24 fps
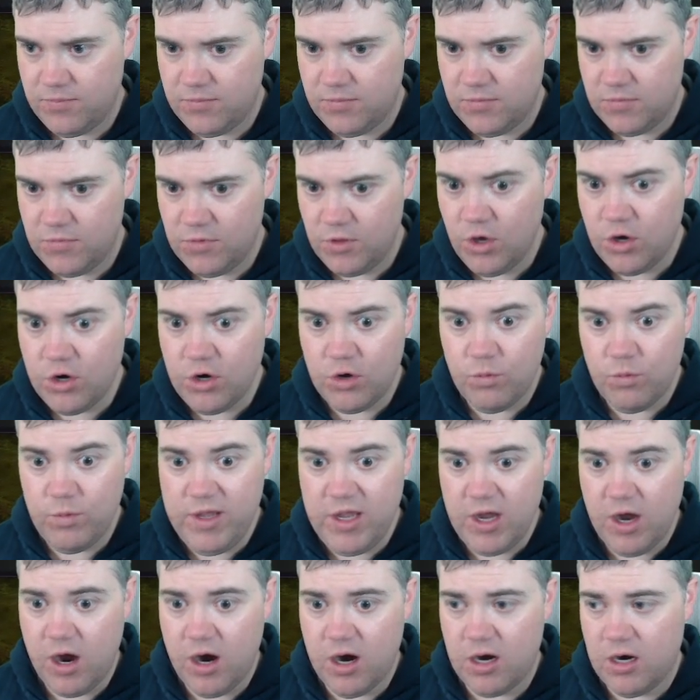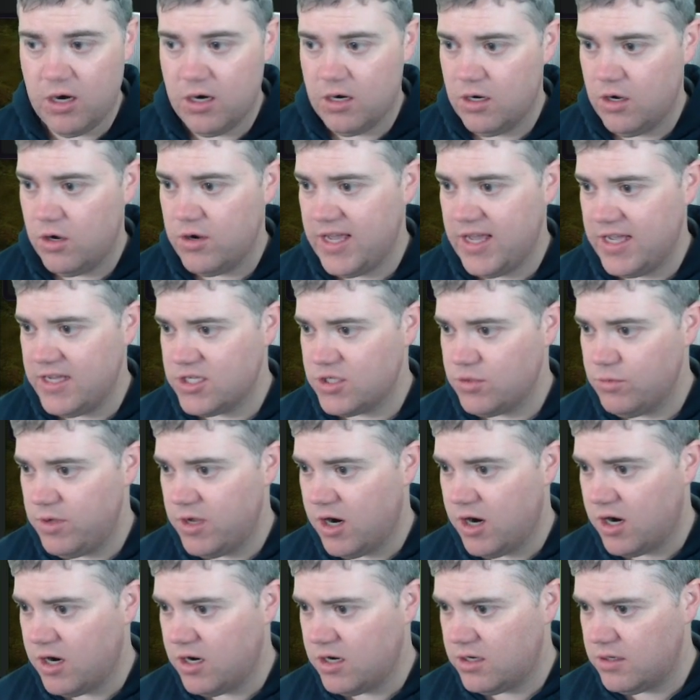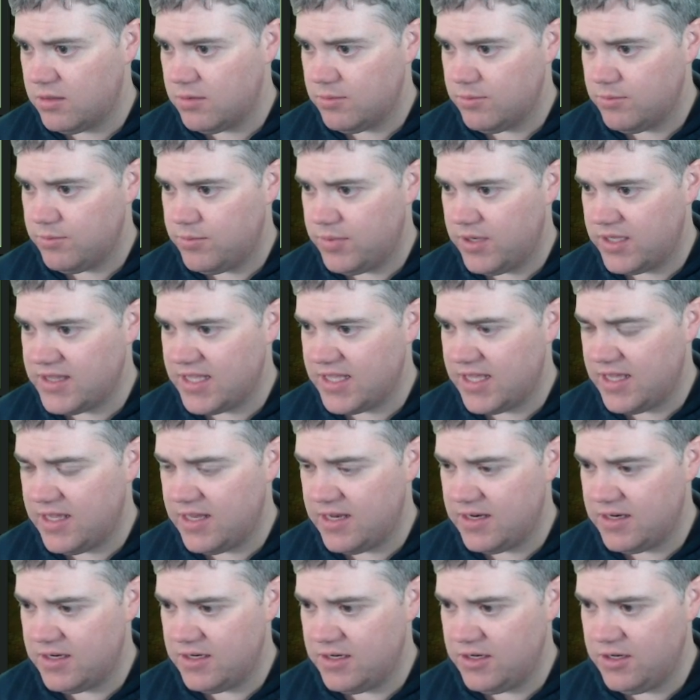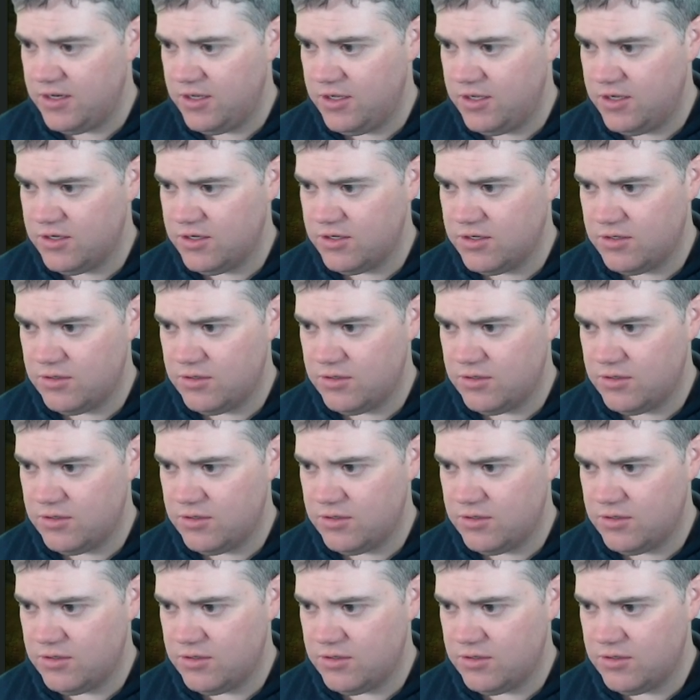No, we are. Okay, so we are, but then you're